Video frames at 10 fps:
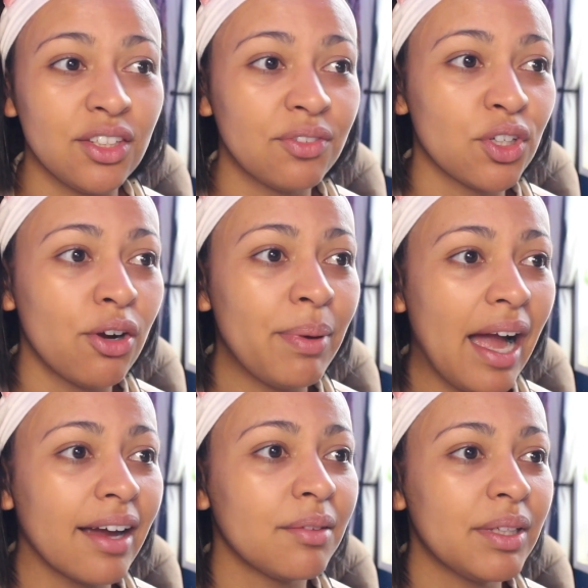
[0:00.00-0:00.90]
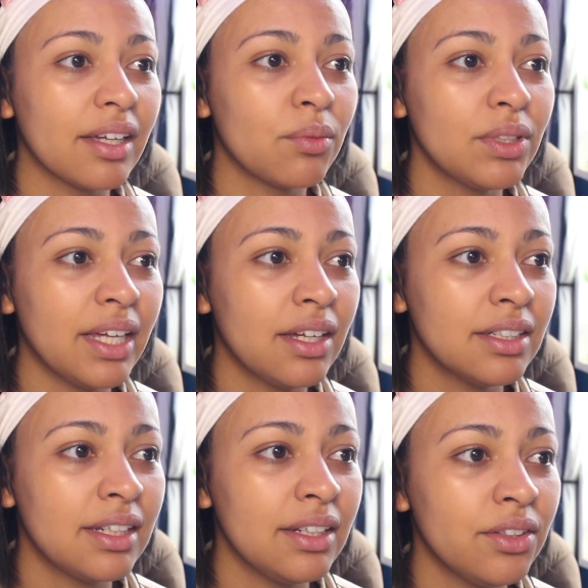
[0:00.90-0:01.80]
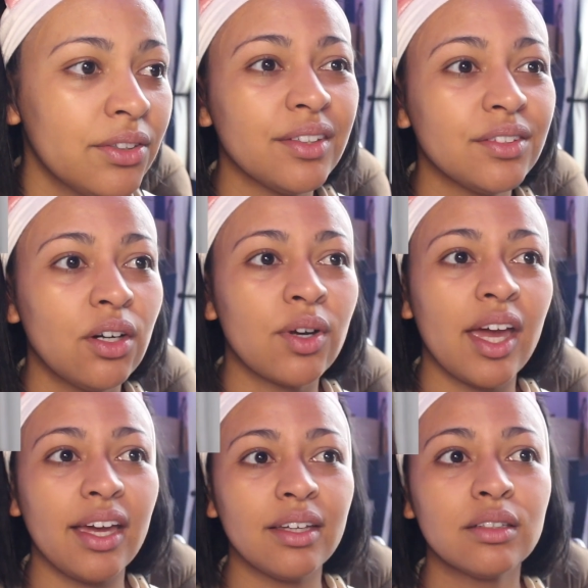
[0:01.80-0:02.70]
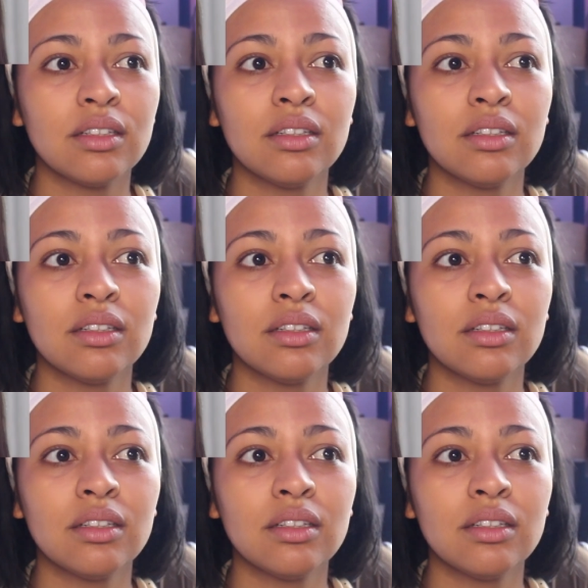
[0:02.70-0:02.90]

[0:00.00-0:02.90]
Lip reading: Then you have to go back and be like, what the hell did they do? Okay.